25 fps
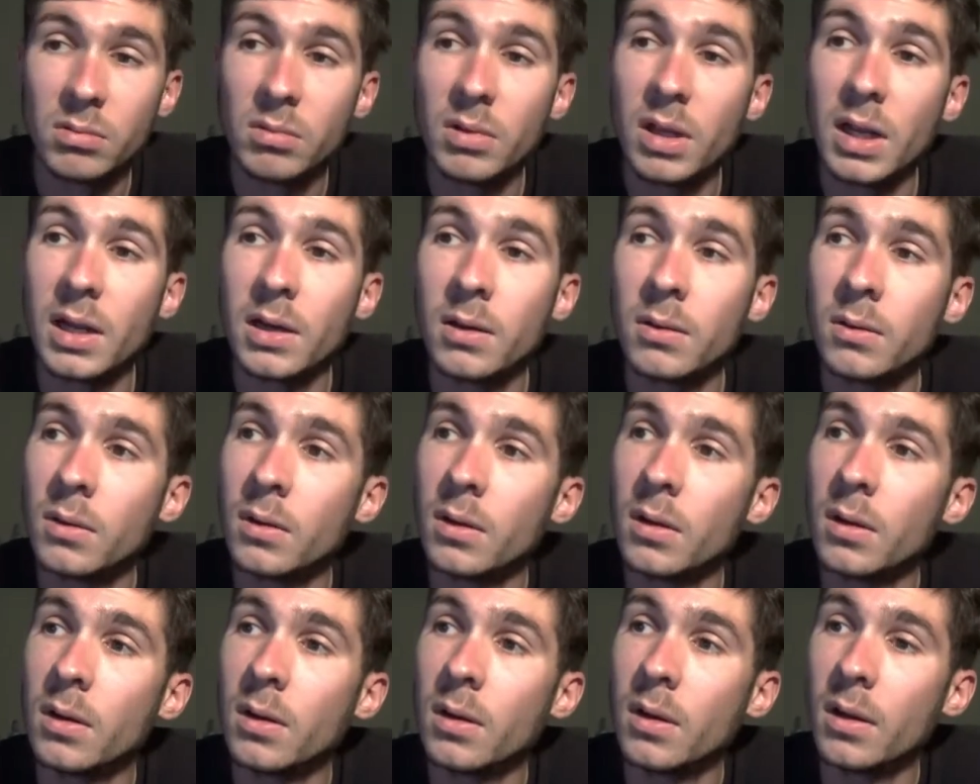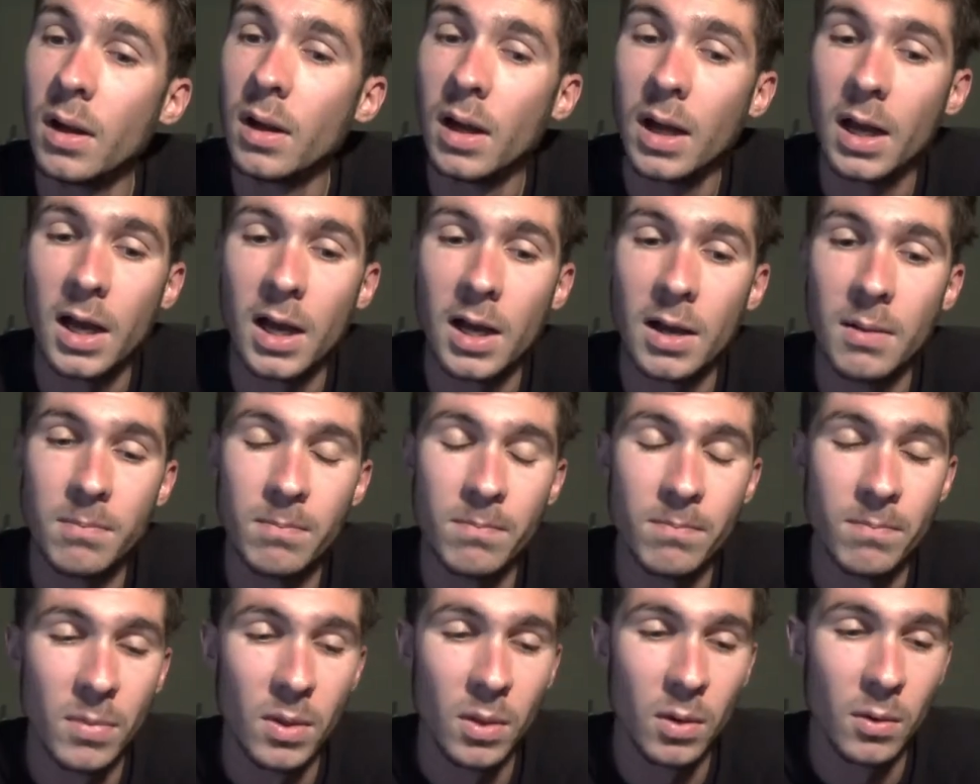You know,
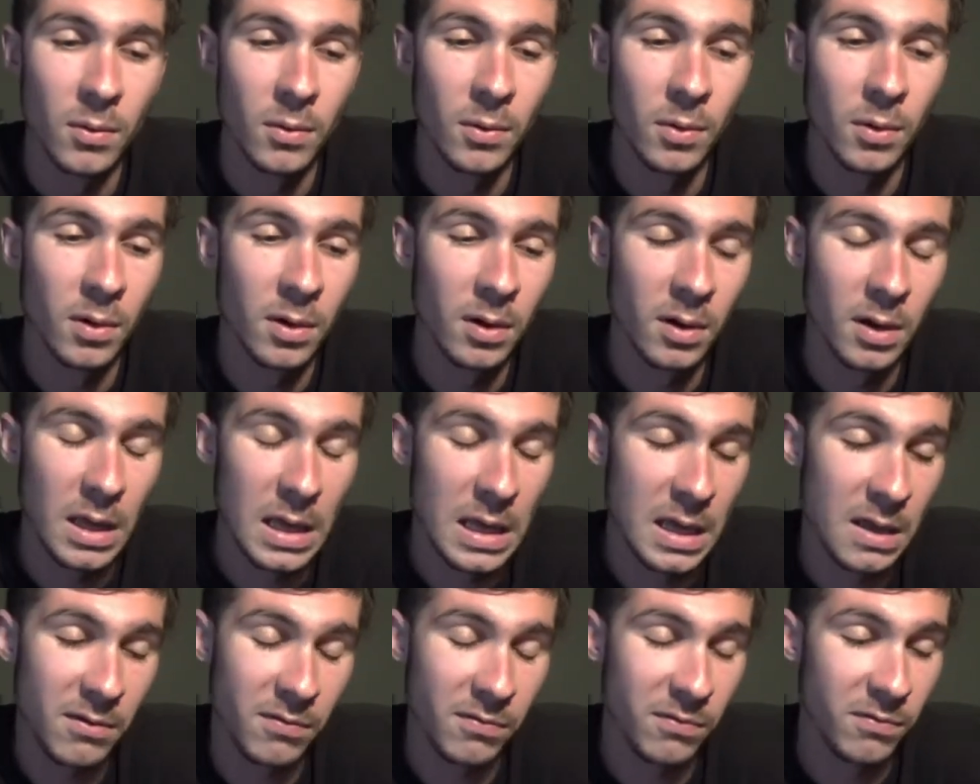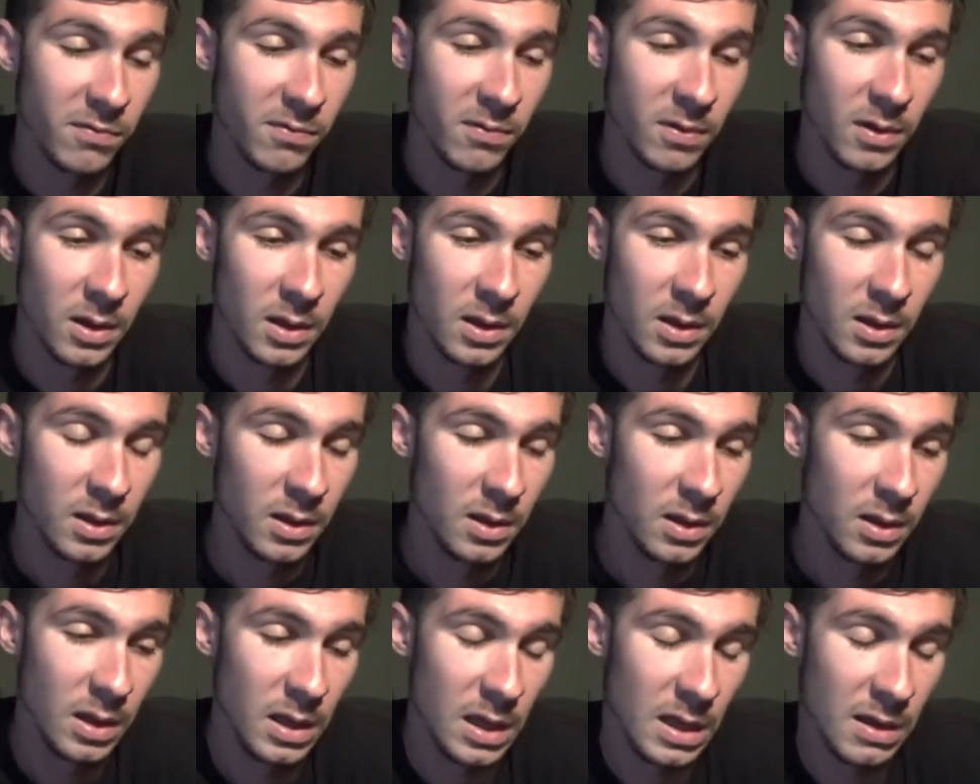um, or if
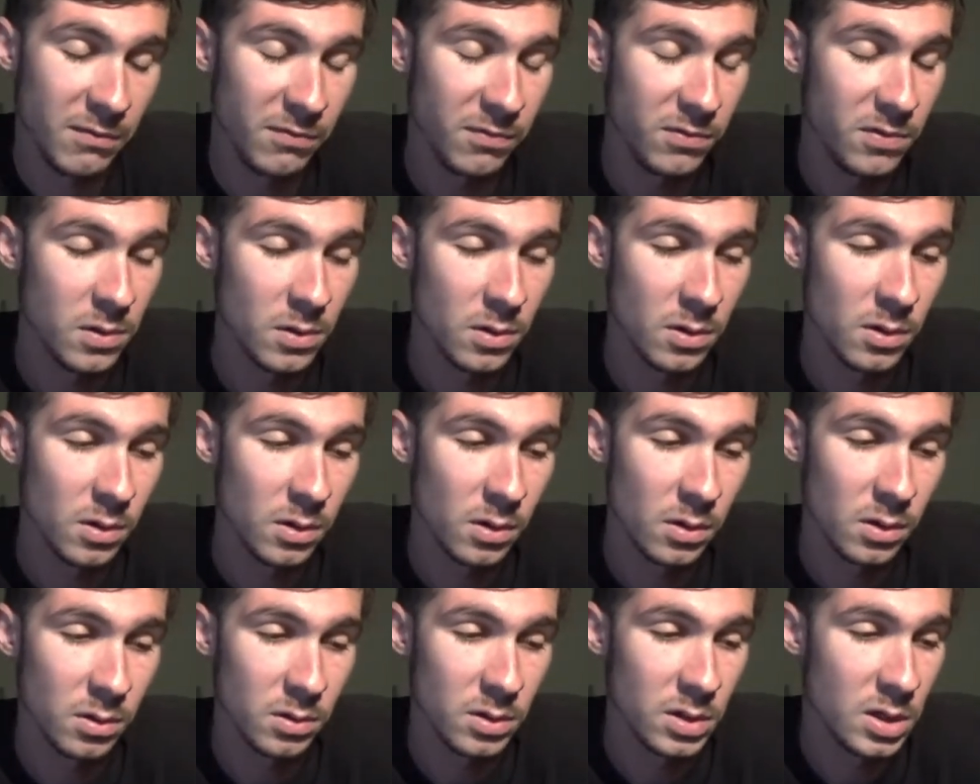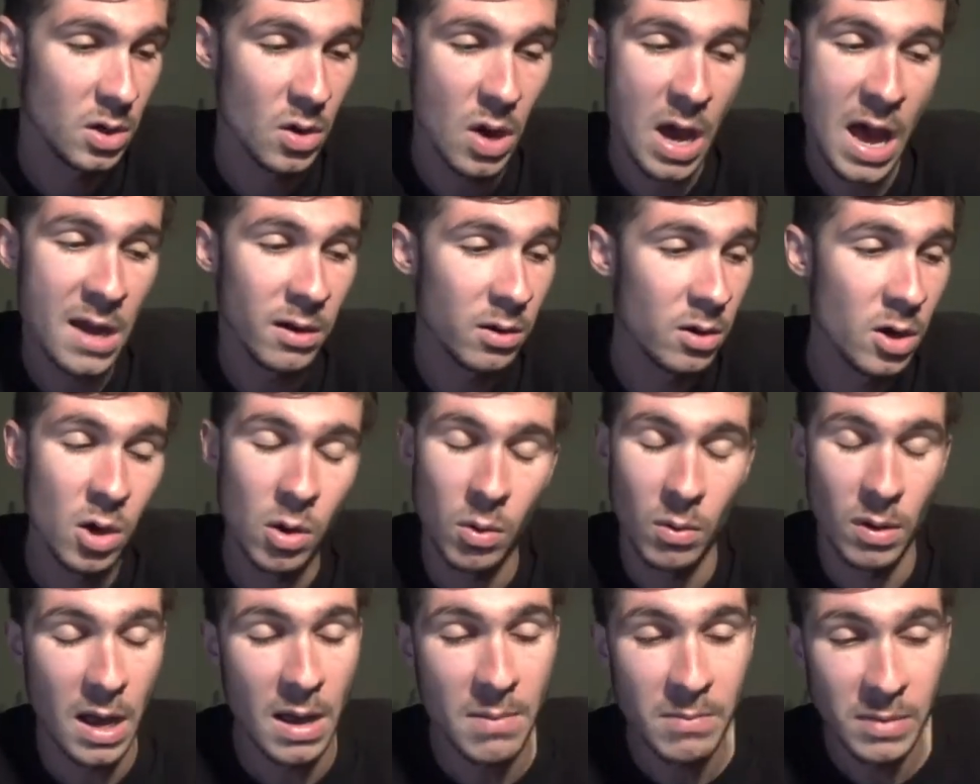if you're you know I don't
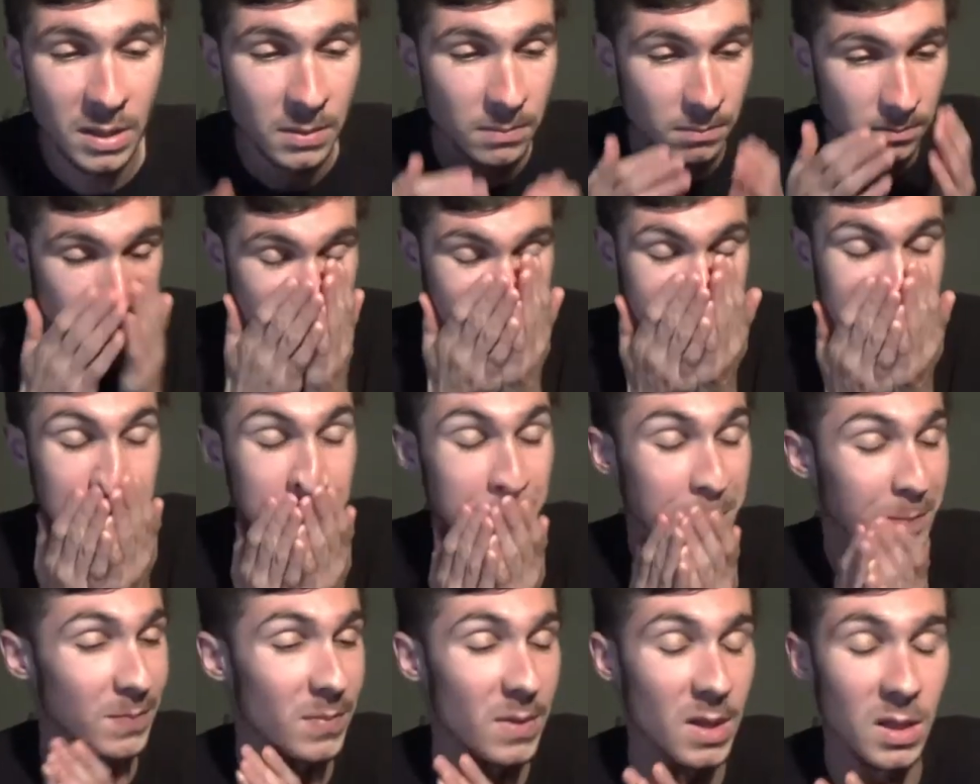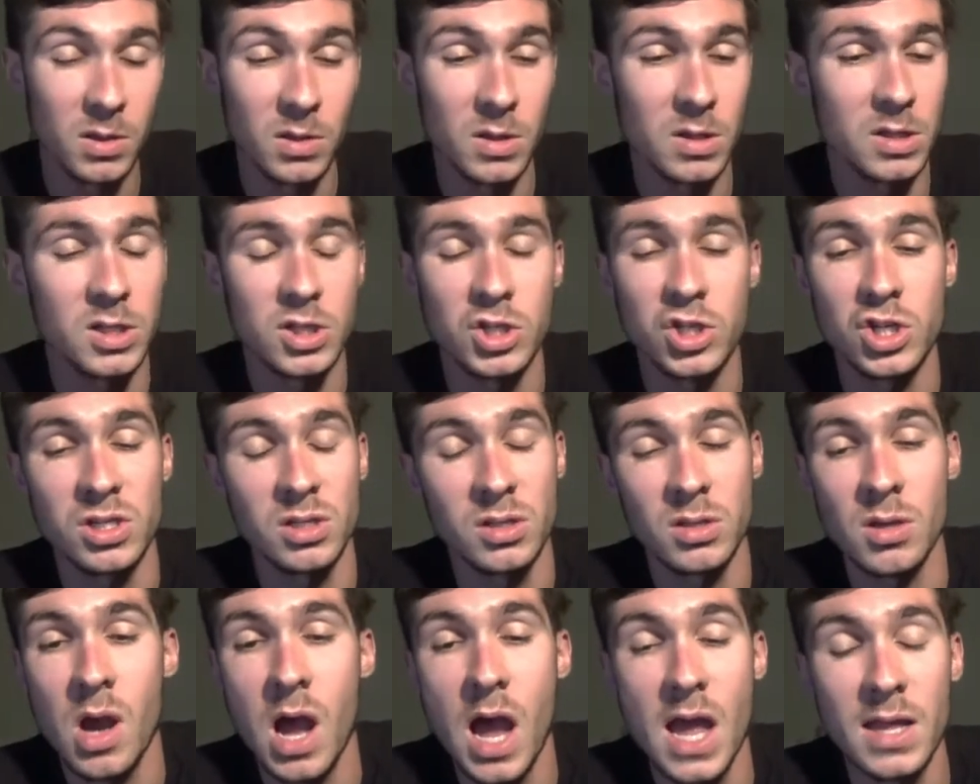know. I mean, this is
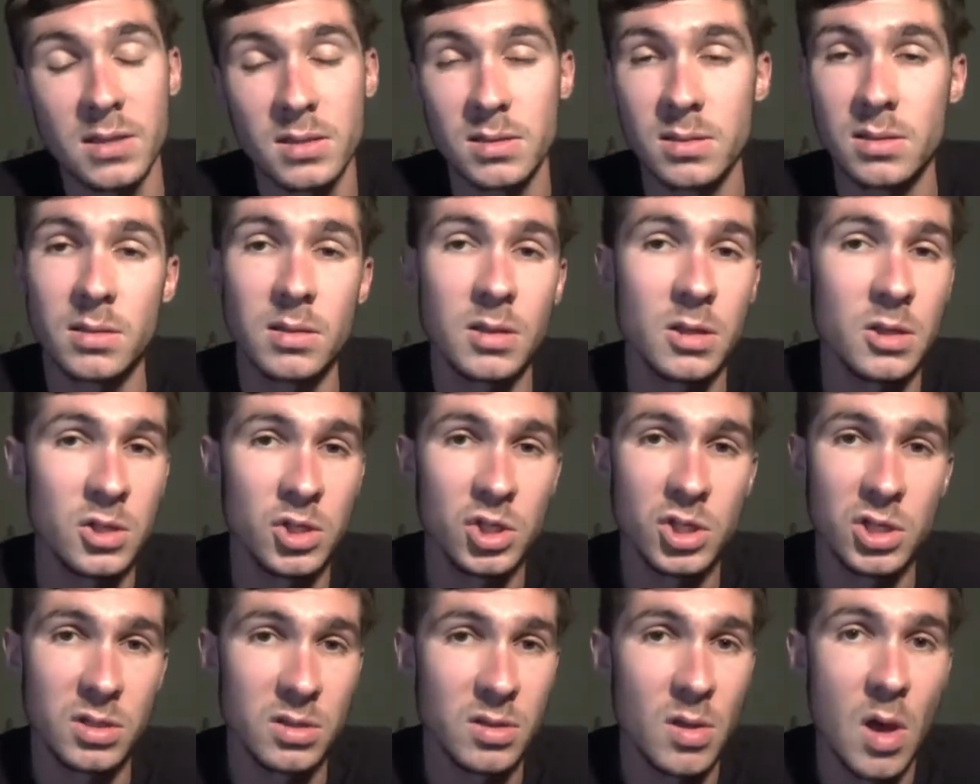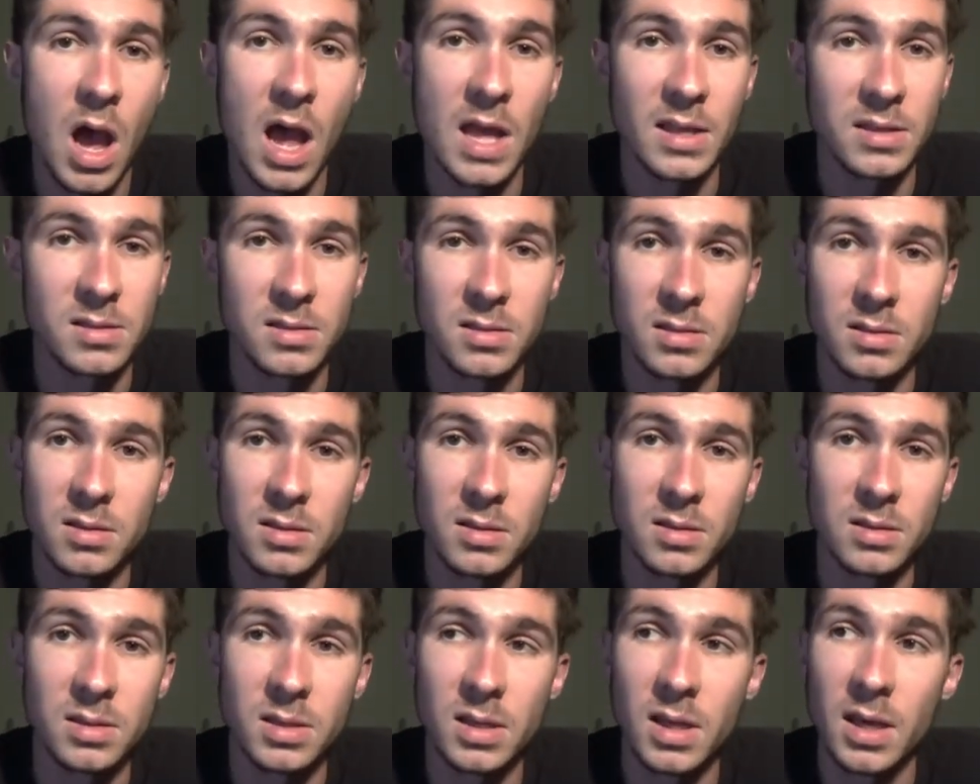just thoughts. This is just thoughts.
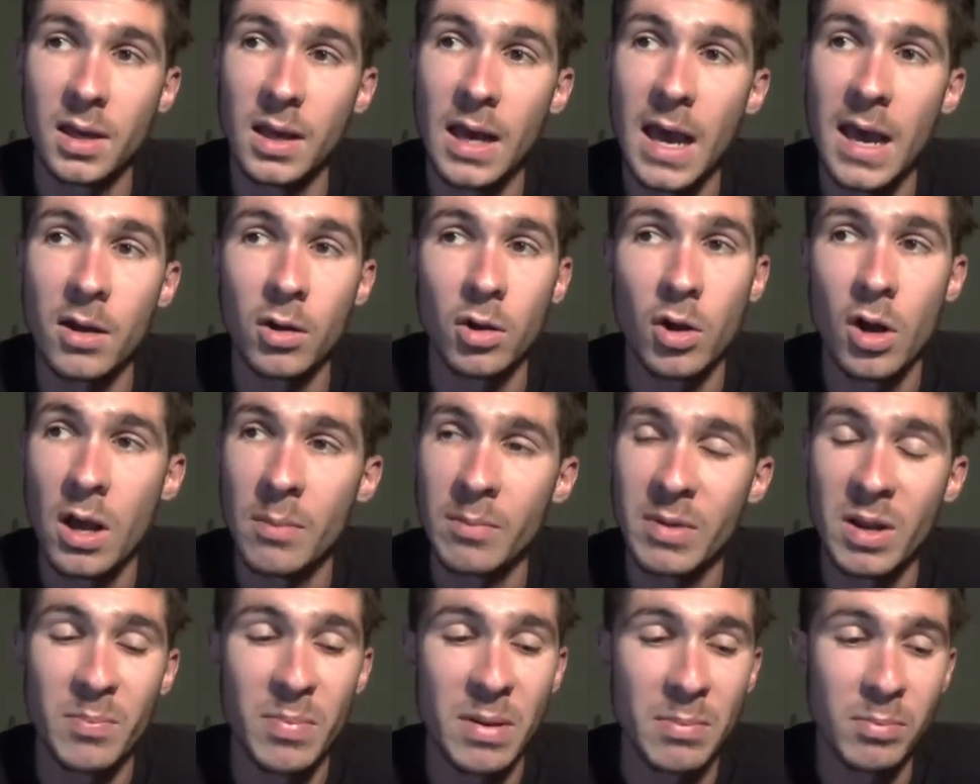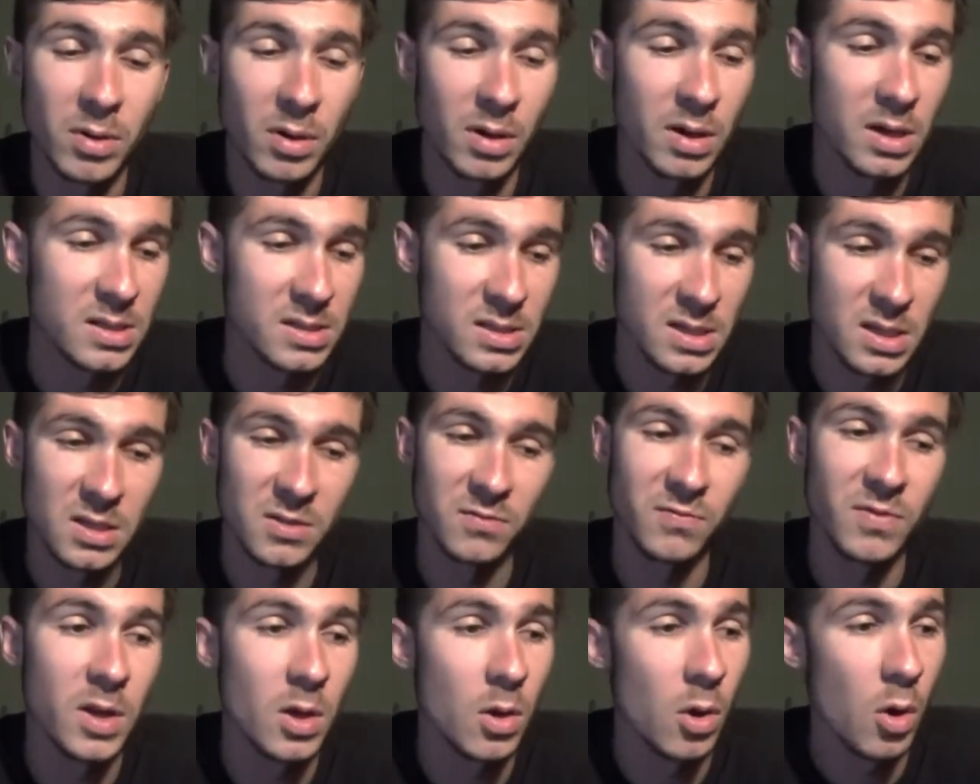This I don't know how many people are going to see
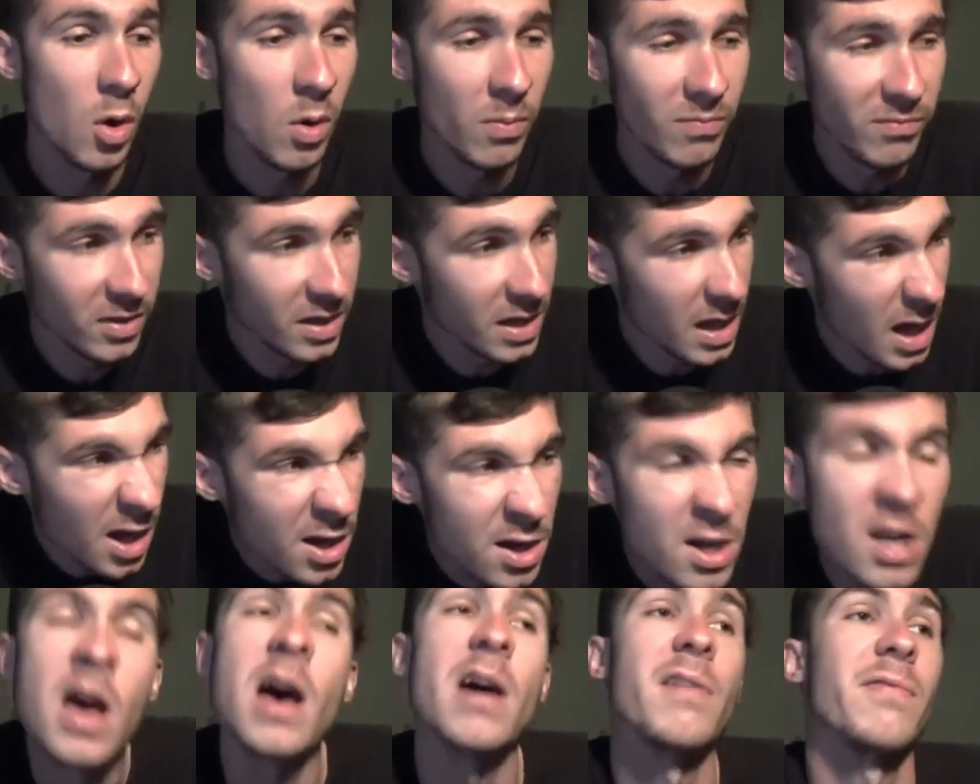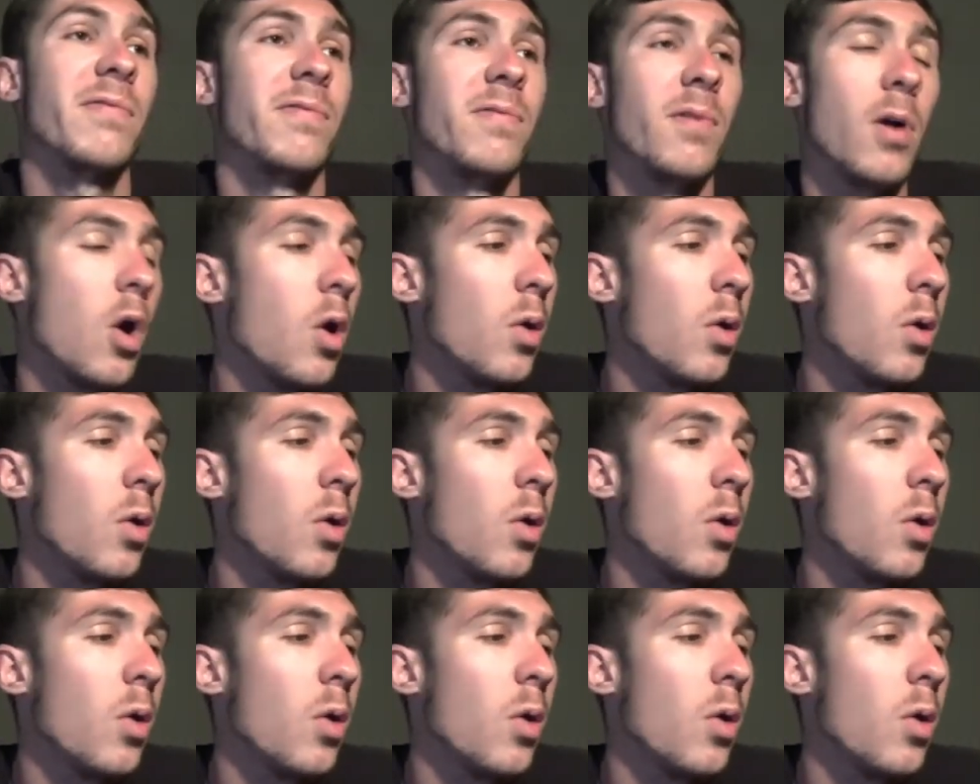this video. Hopefully enough.